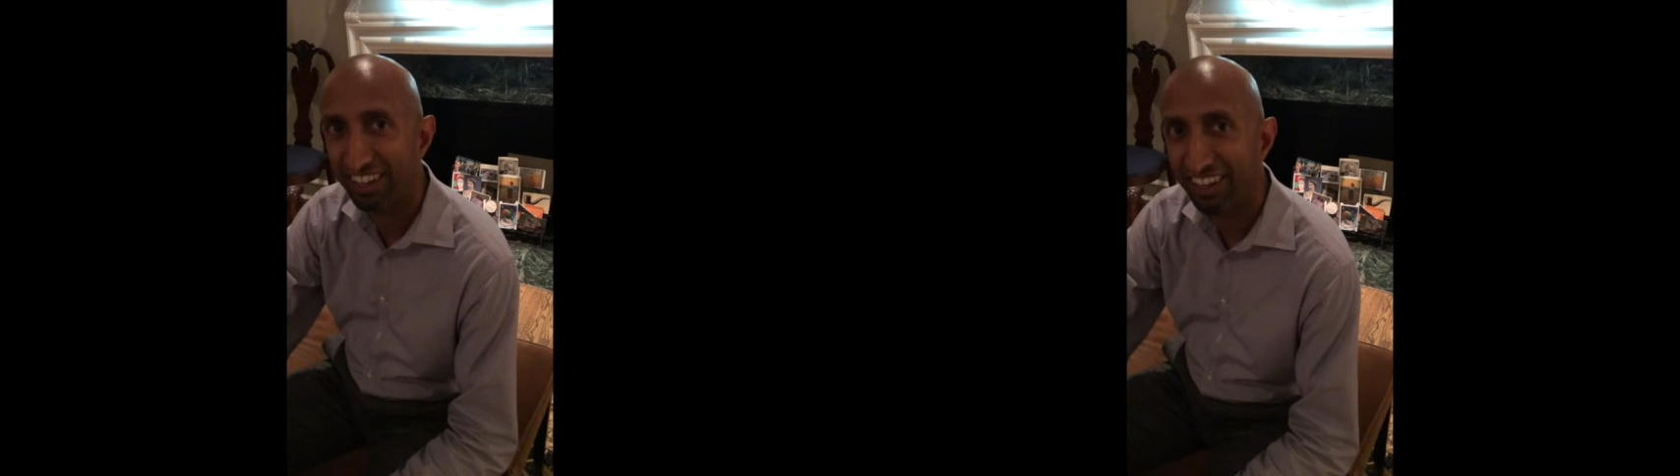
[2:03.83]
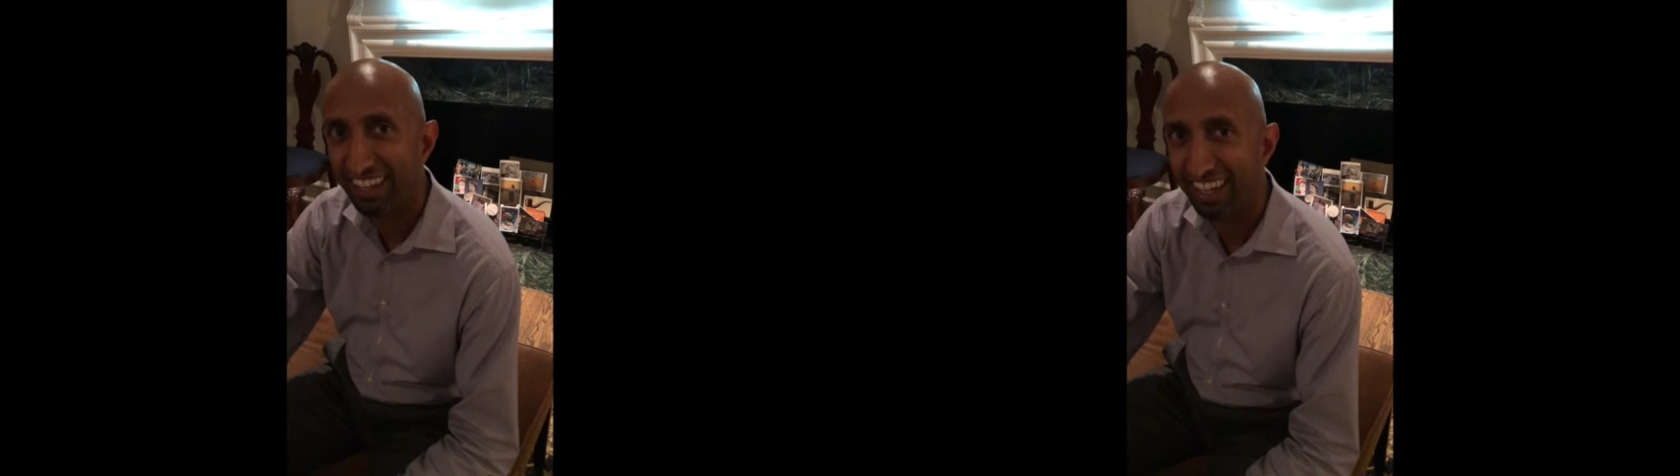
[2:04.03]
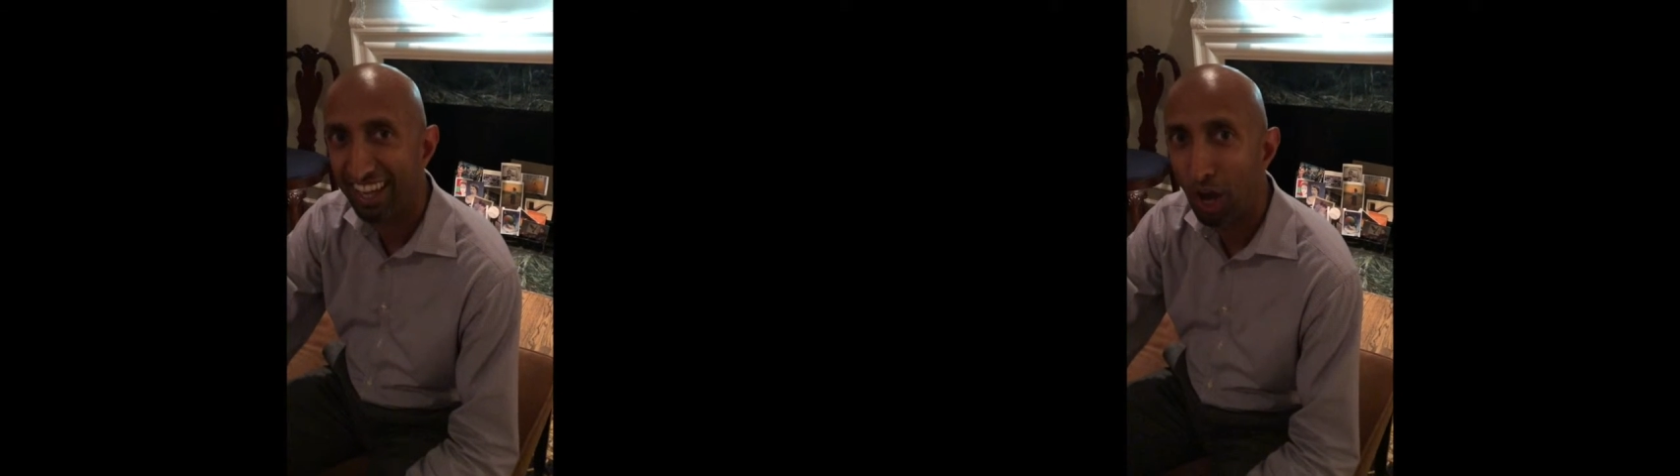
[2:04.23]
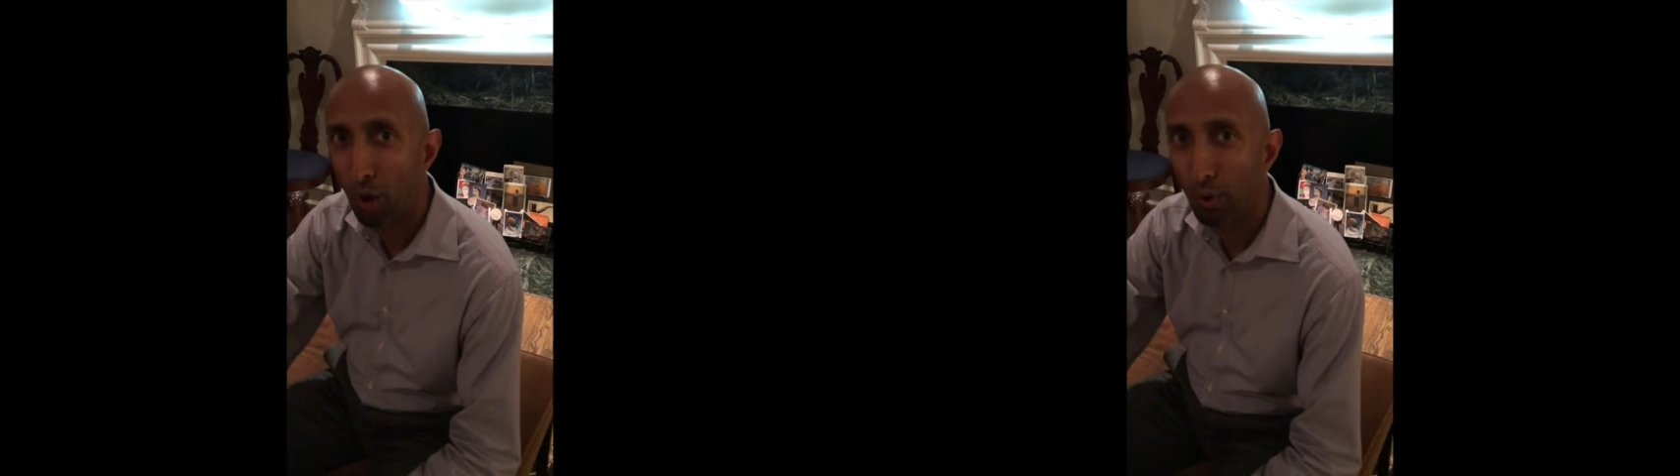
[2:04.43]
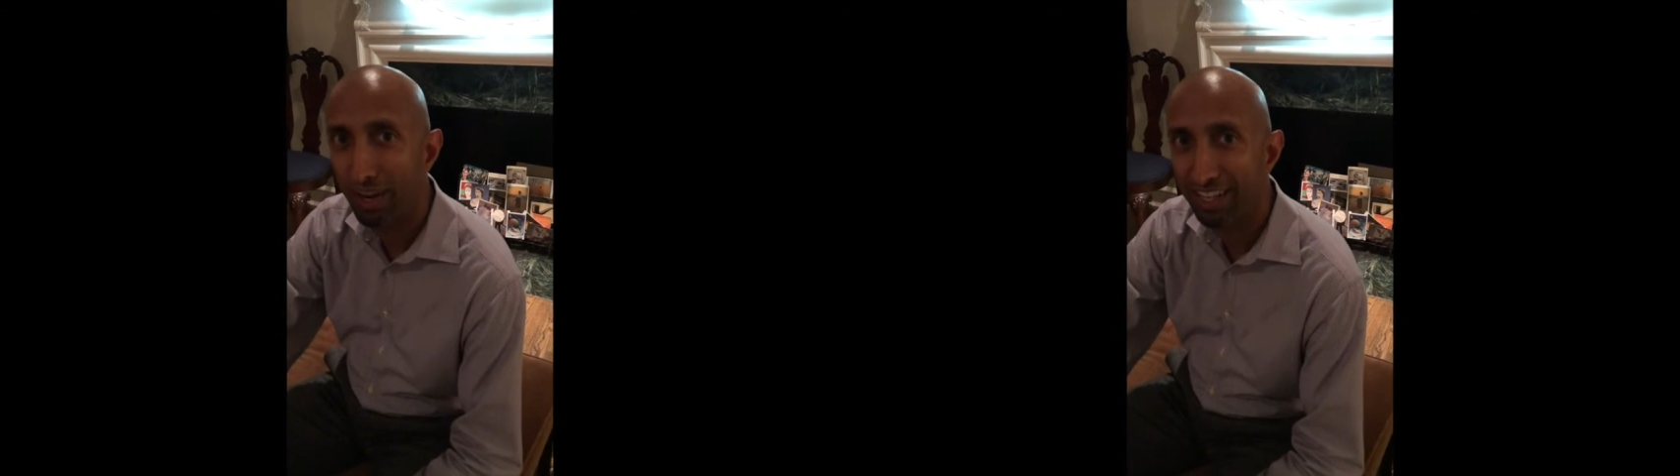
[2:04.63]
Uh huh.
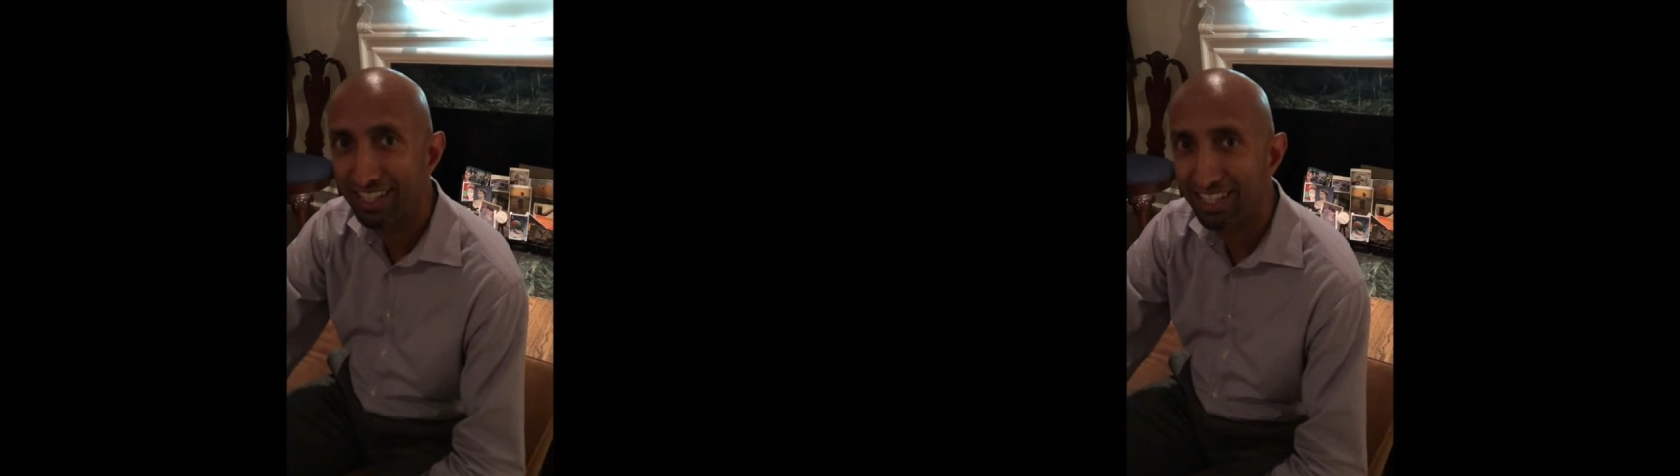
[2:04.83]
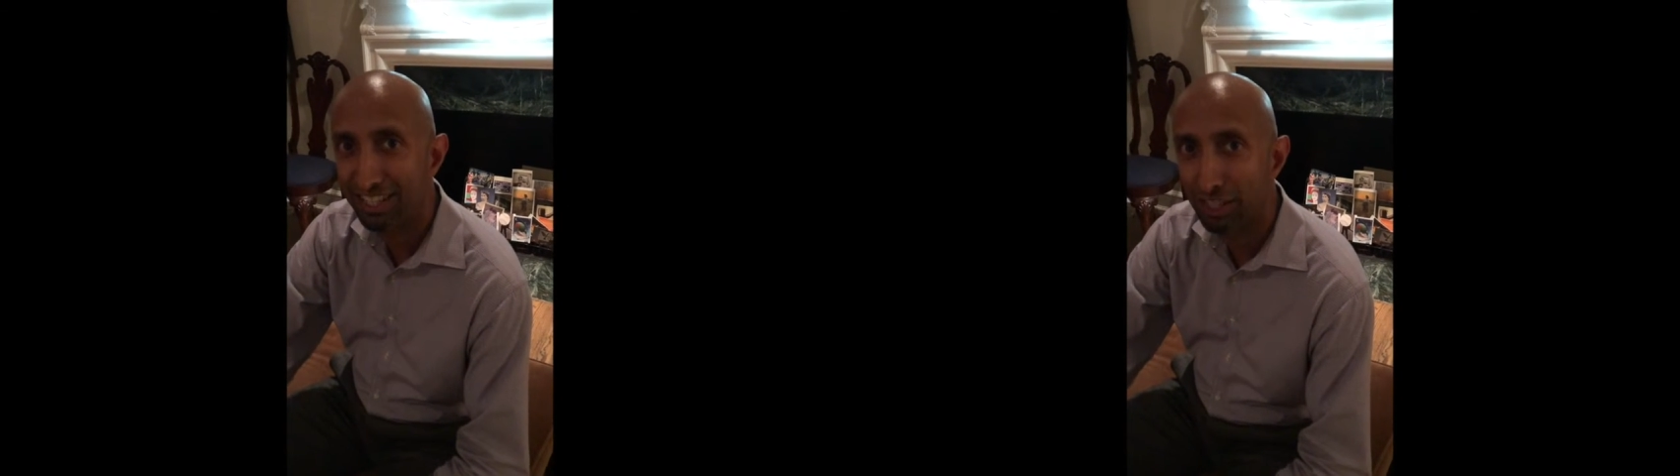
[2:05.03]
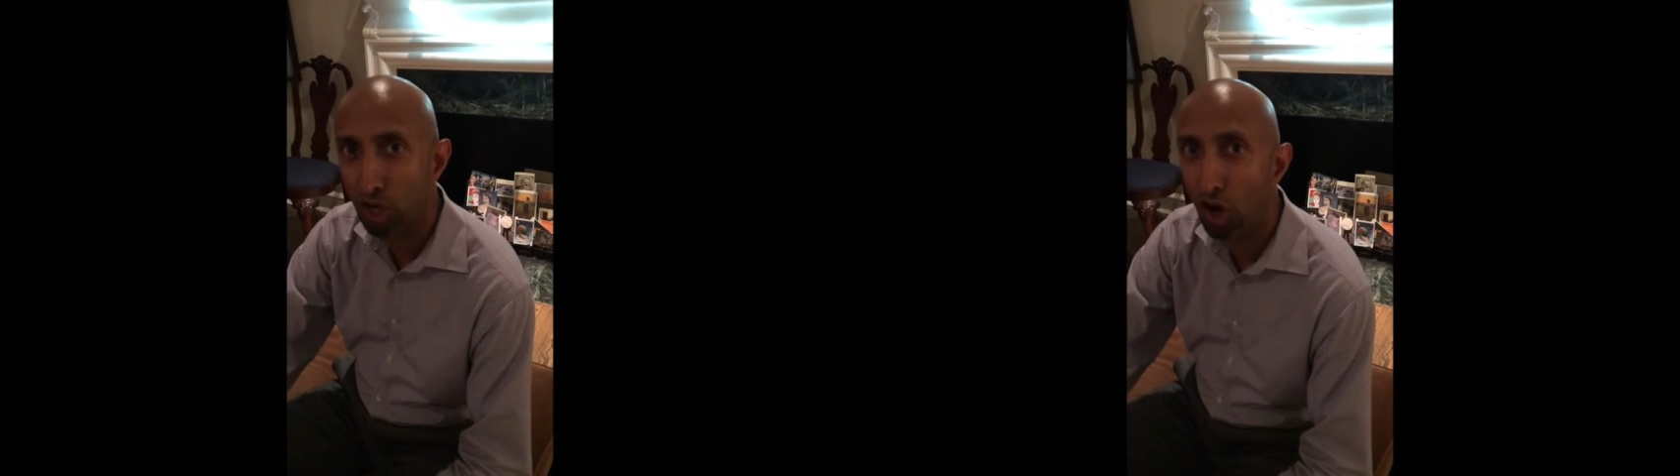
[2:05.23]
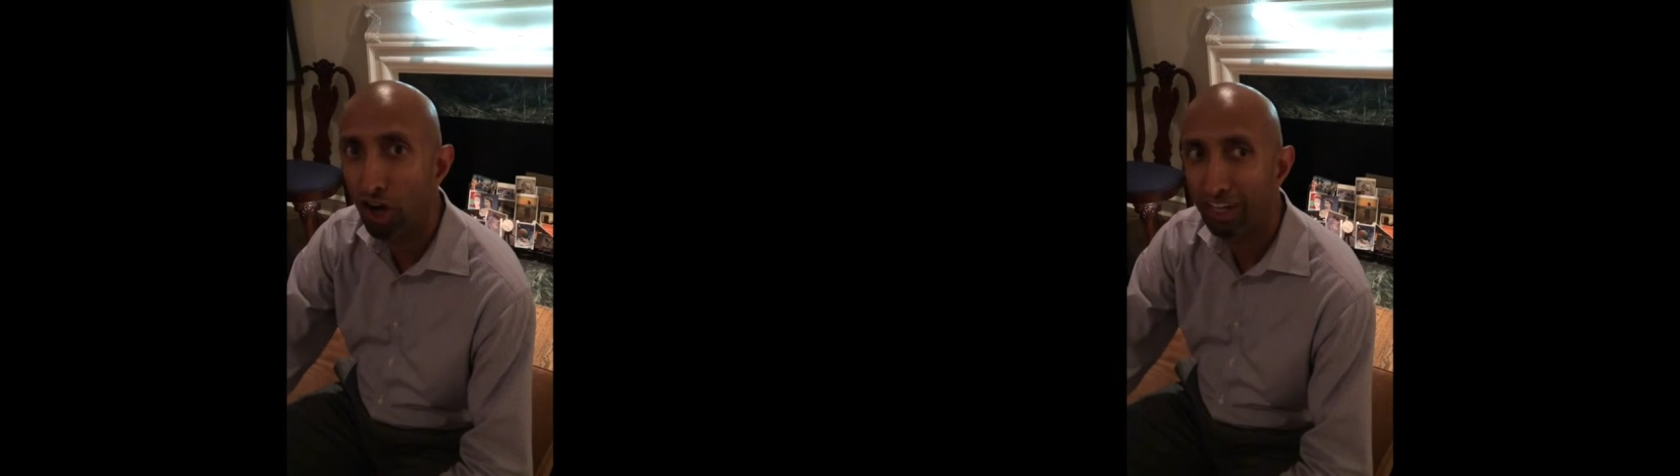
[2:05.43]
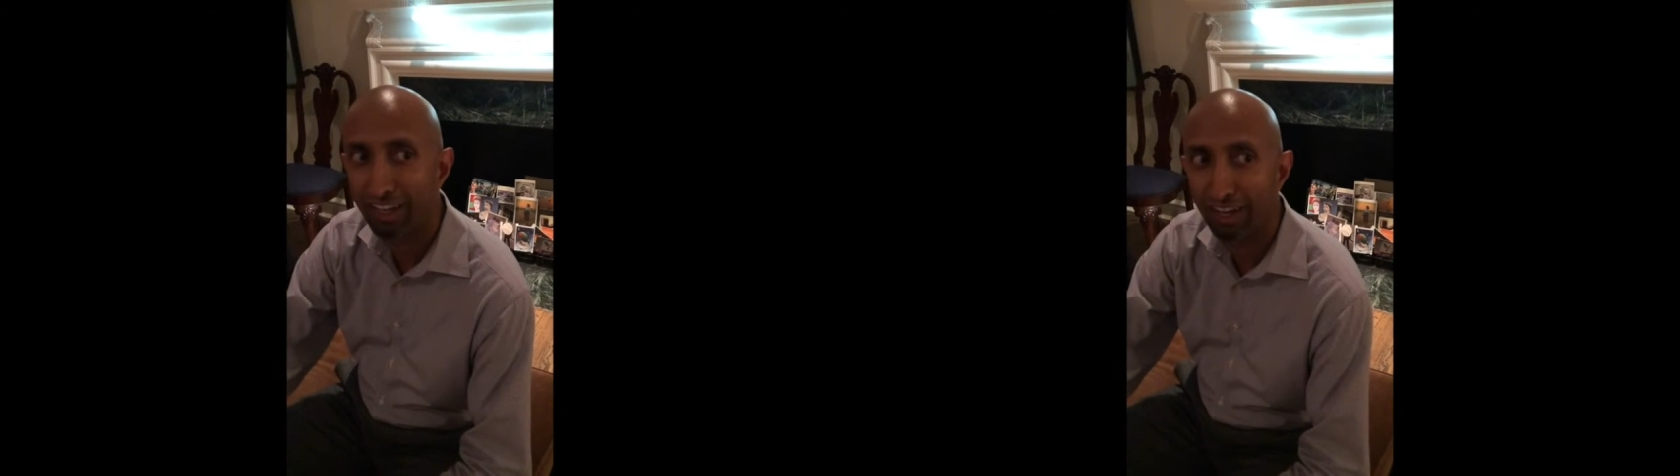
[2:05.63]
Always talk,